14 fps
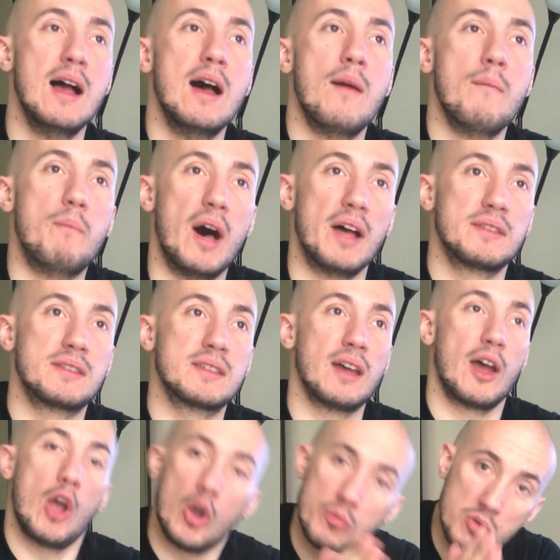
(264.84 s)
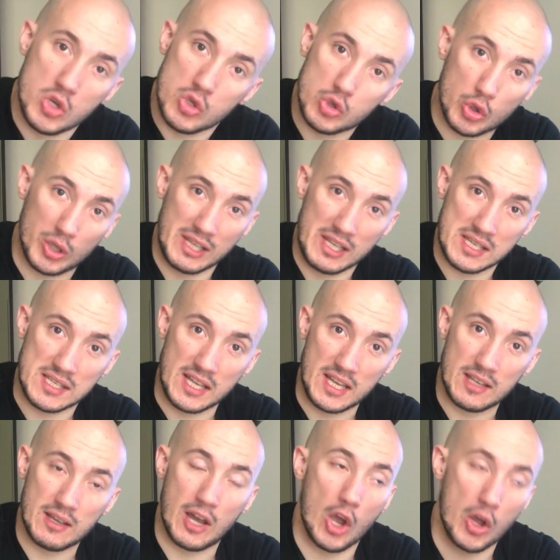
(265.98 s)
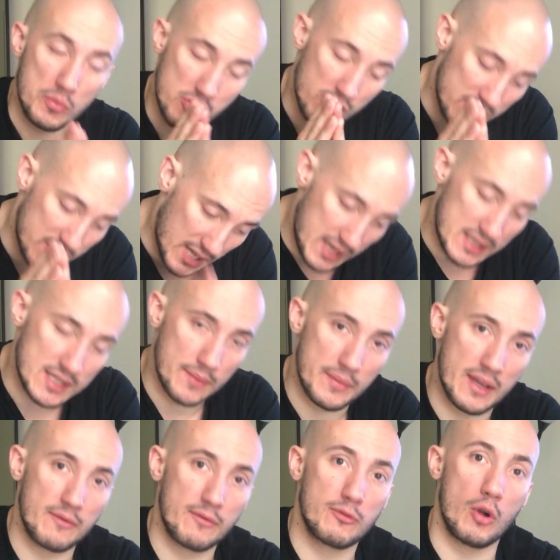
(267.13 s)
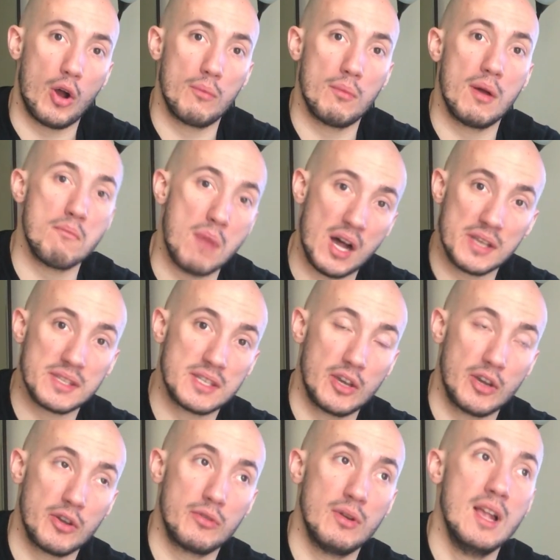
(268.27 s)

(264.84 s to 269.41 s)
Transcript: But I hope you enjoy listening. I hope you can take something from Marcio.